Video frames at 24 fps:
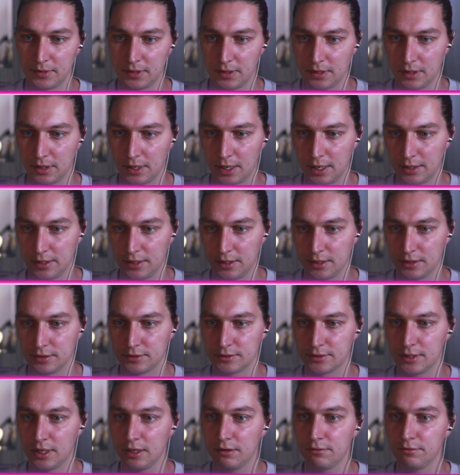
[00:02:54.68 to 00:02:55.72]
IDEA
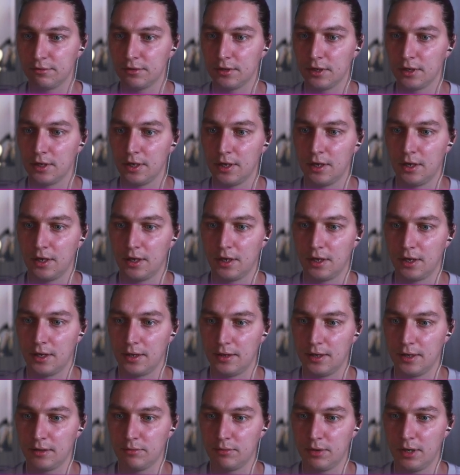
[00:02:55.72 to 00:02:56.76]
itself.
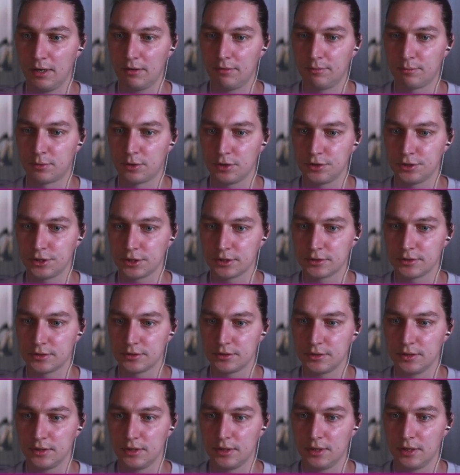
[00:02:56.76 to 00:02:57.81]
Then we have projects,